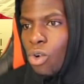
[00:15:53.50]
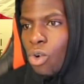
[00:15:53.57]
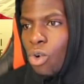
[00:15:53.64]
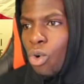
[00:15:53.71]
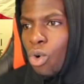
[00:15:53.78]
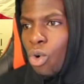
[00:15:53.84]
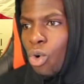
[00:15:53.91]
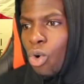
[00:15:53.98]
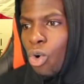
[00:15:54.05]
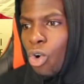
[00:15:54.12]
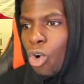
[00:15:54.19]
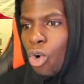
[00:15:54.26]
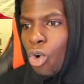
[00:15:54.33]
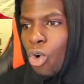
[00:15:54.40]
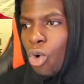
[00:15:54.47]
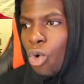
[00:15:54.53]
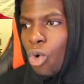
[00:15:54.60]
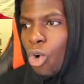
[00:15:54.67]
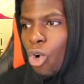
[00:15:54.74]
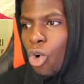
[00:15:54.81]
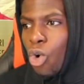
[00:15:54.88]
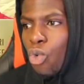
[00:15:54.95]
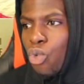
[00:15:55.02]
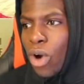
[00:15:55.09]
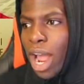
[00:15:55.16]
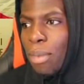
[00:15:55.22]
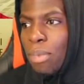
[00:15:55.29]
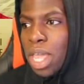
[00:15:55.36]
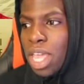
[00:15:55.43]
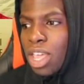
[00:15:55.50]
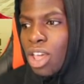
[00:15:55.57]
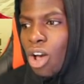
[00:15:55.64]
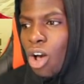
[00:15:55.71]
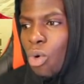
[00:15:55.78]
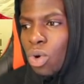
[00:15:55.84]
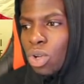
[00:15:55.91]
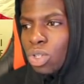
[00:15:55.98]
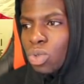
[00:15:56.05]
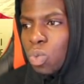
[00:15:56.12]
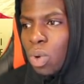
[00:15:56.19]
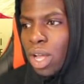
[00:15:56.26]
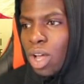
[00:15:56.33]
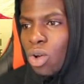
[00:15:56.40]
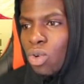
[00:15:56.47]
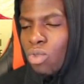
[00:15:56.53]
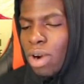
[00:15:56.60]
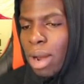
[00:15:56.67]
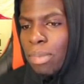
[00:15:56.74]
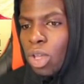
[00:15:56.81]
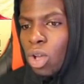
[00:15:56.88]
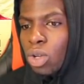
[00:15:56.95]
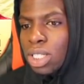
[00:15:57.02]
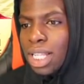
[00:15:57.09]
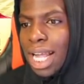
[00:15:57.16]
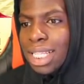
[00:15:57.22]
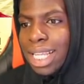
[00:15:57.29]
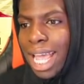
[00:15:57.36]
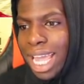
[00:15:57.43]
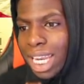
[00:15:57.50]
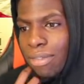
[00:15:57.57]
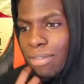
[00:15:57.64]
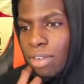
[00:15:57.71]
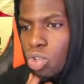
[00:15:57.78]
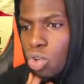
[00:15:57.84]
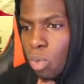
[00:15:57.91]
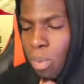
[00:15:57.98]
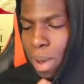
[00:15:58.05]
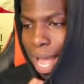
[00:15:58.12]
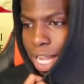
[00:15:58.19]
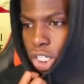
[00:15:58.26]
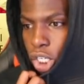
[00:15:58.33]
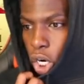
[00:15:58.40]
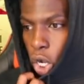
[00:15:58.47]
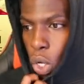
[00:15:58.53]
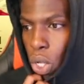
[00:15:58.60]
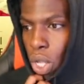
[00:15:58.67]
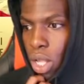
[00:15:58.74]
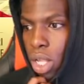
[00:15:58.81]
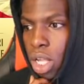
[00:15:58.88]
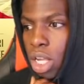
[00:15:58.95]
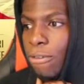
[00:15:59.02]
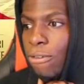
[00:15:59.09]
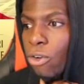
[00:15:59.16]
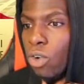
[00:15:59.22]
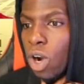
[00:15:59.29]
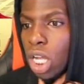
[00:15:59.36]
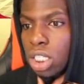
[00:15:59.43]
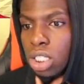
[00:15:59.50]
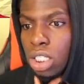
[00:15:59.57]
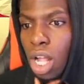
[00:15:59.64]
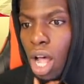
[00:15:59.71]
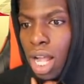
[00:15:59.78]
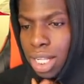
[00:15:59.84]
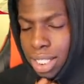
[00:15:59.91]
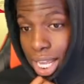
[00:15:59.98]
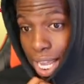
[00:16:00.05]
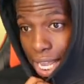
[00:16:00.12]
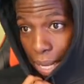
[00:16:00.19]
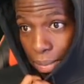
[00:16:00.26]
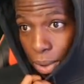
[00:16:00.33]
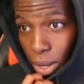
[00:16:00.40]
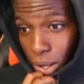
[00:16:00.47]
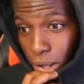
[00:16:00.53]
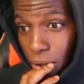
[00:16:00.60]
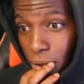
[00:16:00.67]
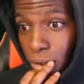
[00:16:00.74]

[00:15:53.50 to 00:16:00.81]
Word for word: Oh, oh, oh, Rabiot as well. Rabiot's stats ain't even too bad, you know. For our starter team,